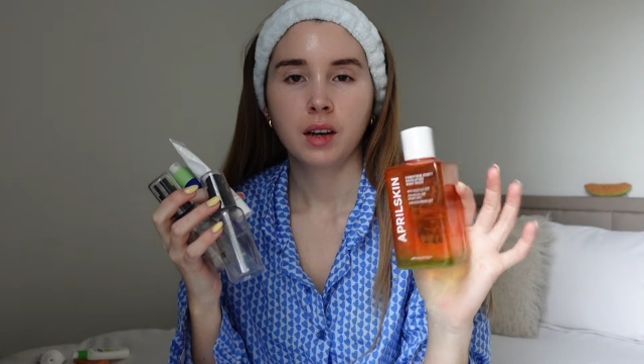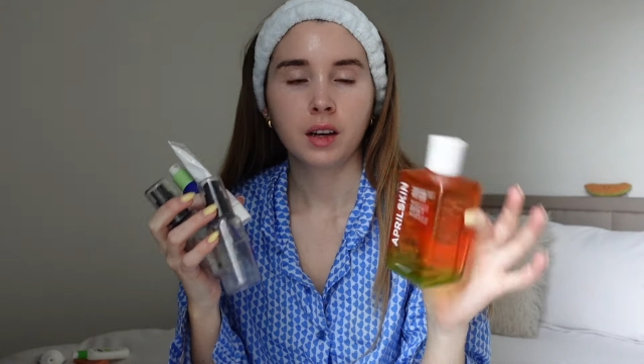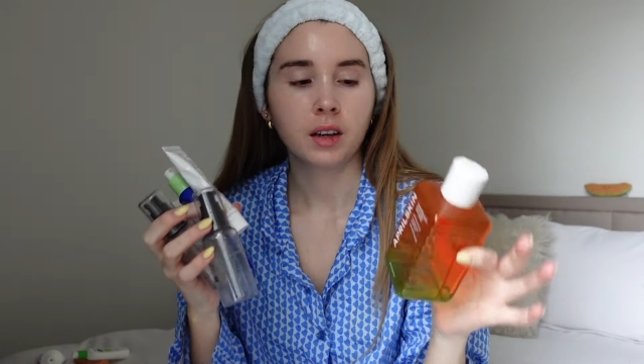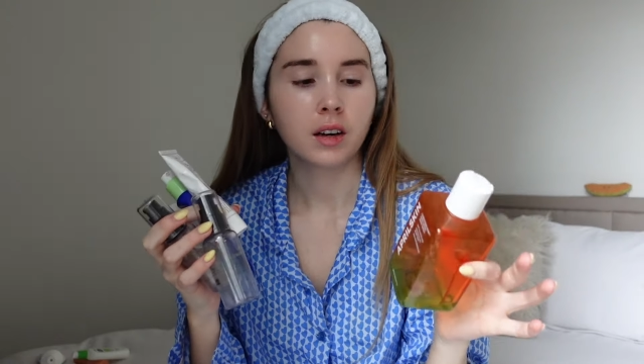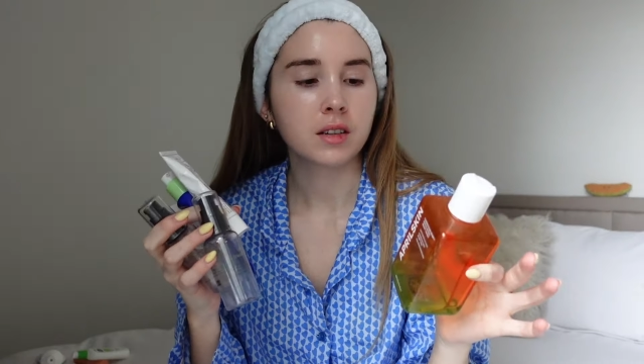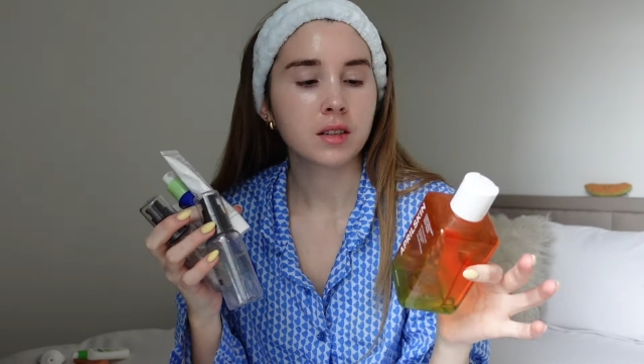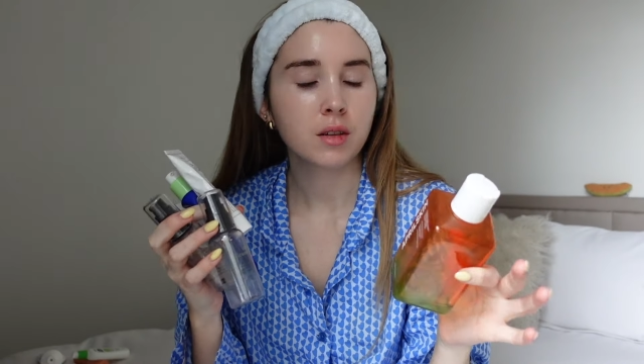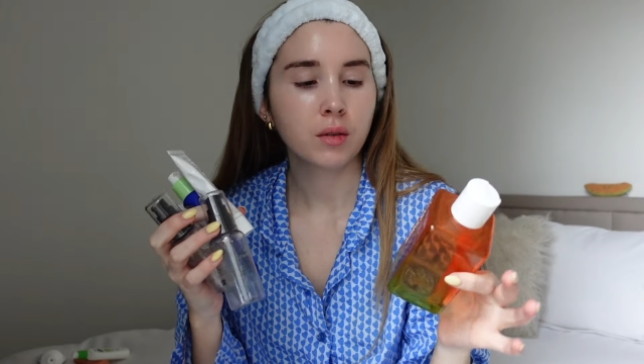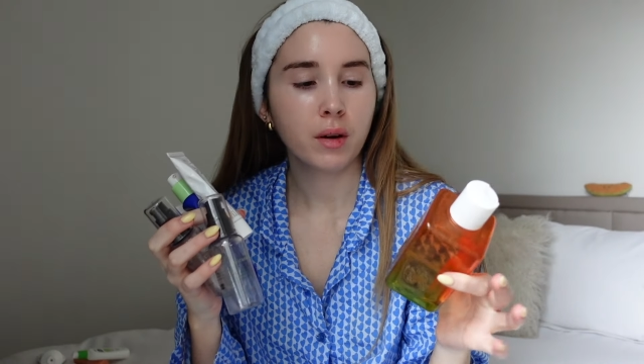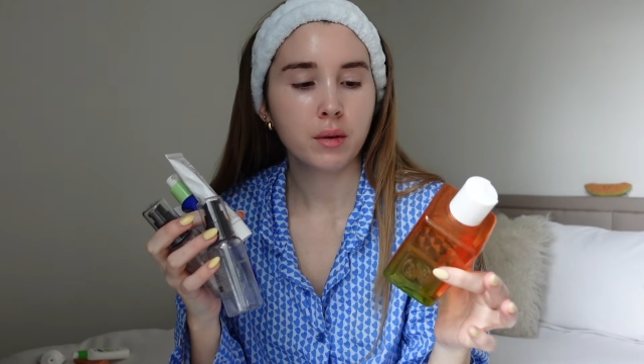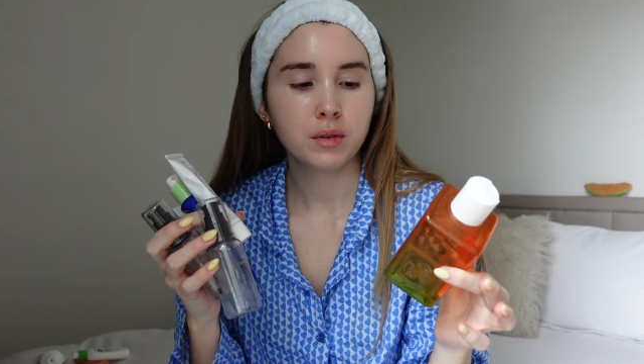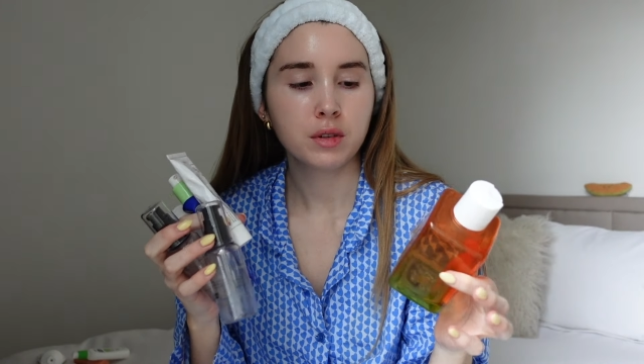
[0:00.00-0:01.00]
Hi guys, I thought
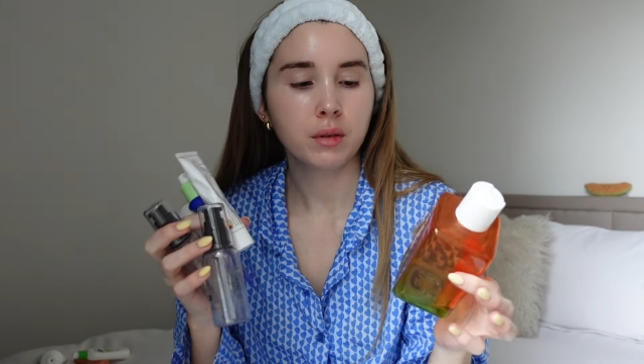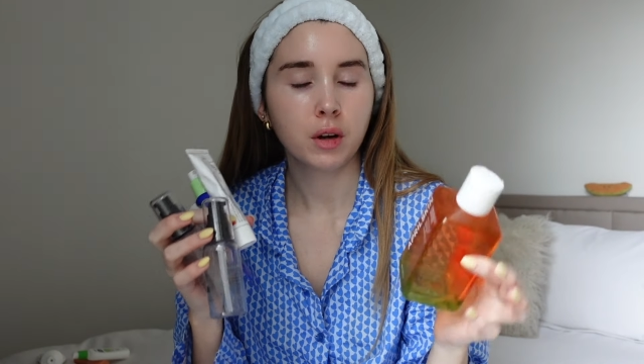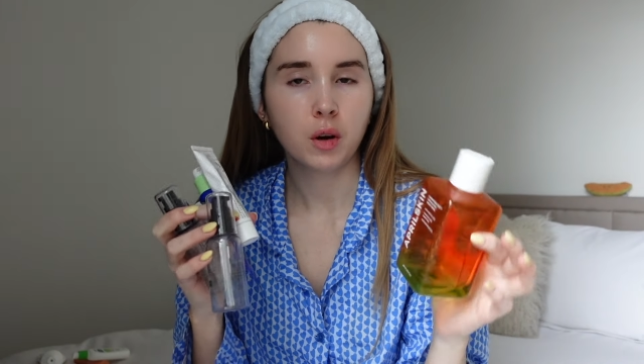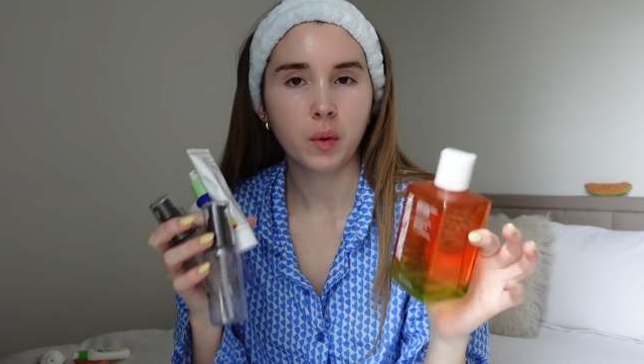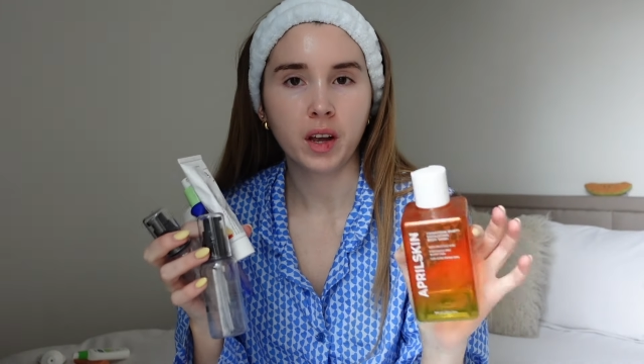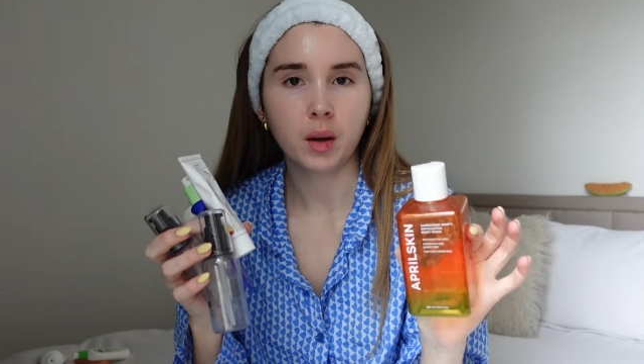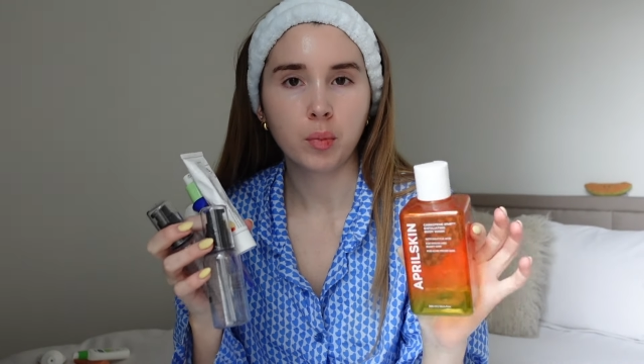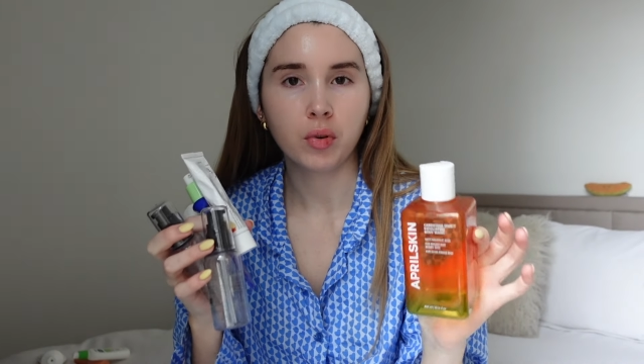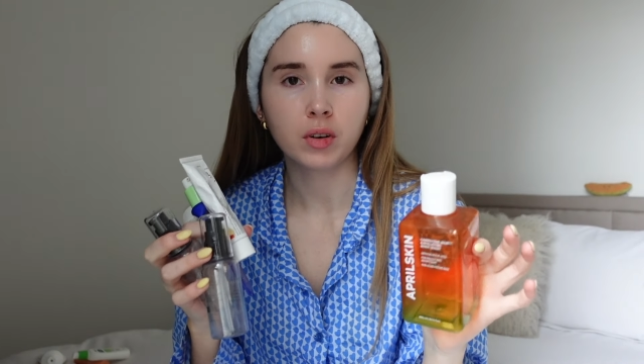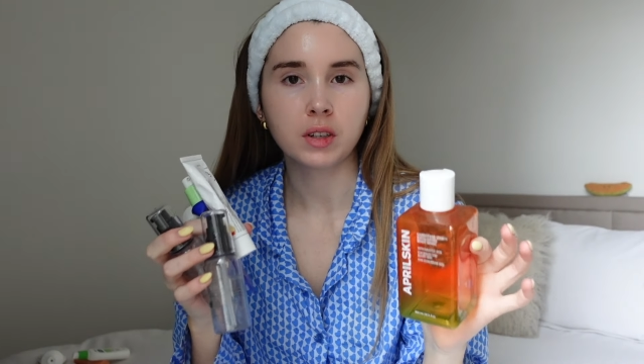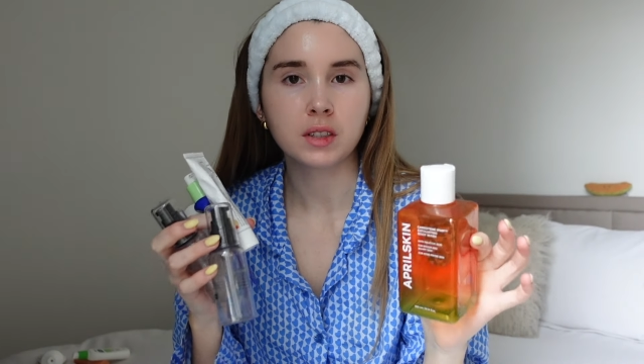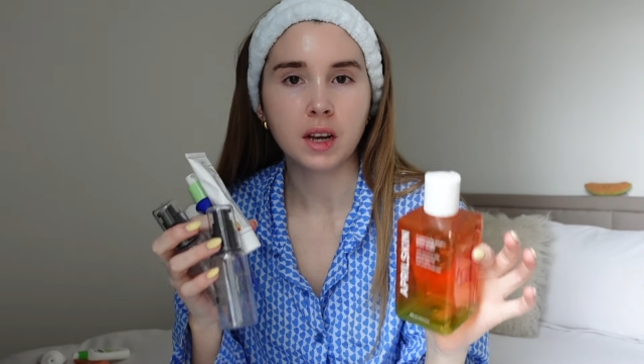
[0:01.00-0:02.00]
I would do a quick product